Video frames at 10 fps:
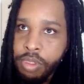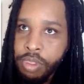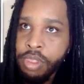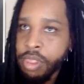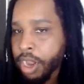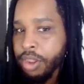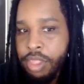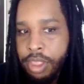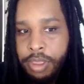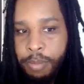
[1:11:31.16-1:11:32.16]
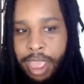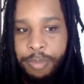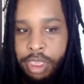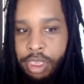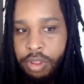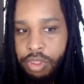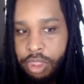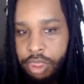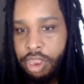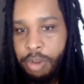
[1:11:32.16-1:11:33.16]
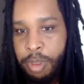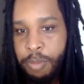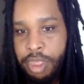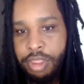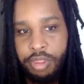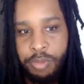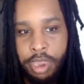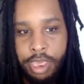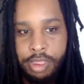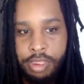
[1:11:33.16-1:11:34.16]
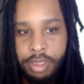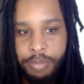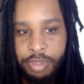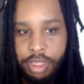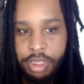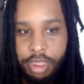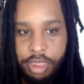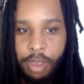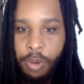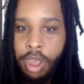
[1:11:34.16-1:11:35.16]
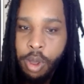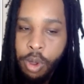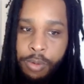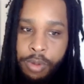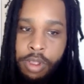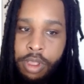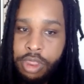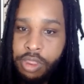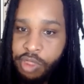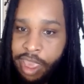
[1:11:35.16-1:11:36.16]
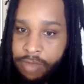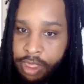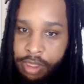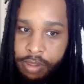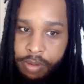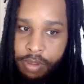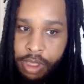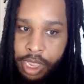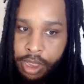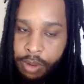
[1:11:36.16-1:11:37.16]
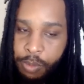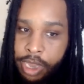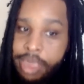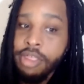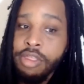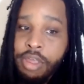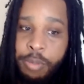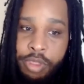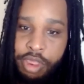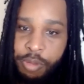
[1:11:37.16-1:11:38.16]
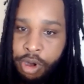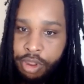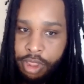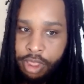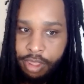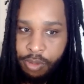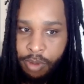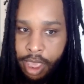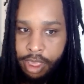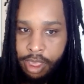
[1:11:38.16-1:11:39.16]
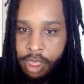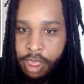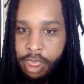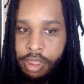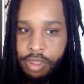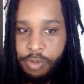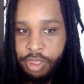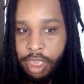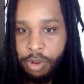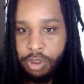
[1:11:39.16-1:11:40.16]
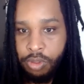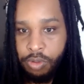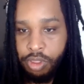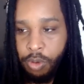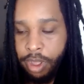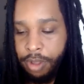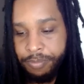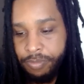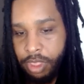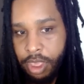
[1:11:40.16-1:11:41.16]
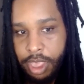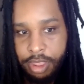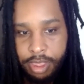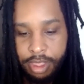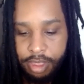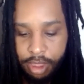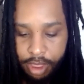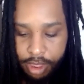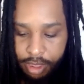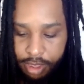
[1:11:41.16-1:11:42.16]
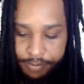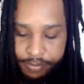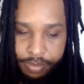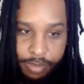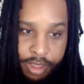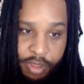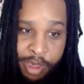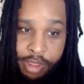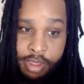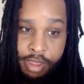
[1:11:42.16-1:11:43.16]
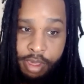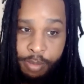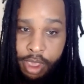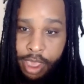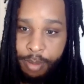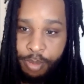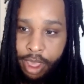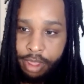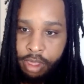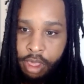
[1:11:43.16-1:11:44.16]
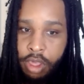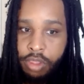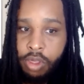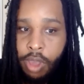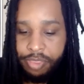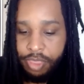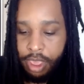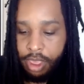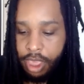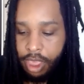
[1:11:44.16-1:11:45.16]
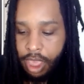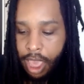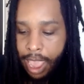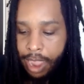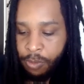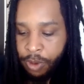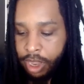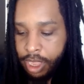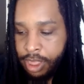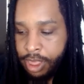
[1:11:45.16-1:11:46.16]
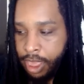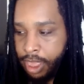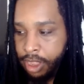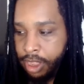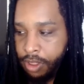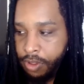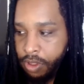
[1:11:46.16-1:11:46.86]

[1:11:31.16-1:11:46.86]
there's in my opinion those are legitimate business relationships and then just say well she was having a, a, relationship with this person and that's why she was able to do so well it's it's so it's specious to me at best so i think i really did